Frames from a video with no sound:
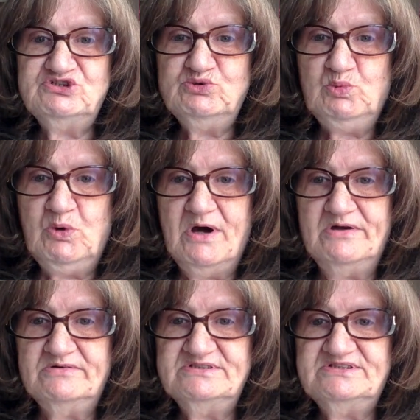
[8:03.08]
of the
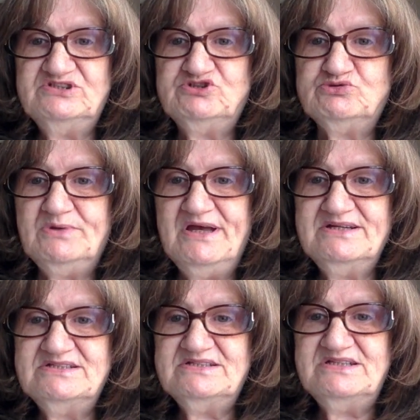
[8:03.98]
water is a
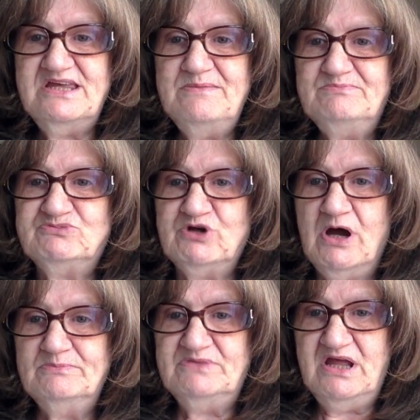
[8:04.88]
direct, deep
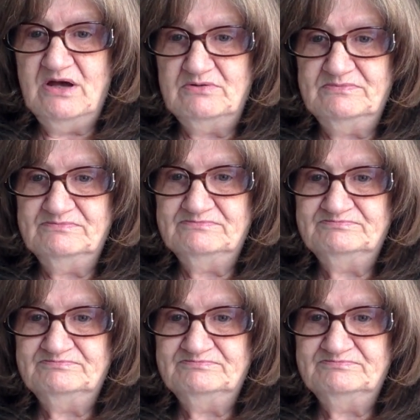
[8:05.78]
drop down.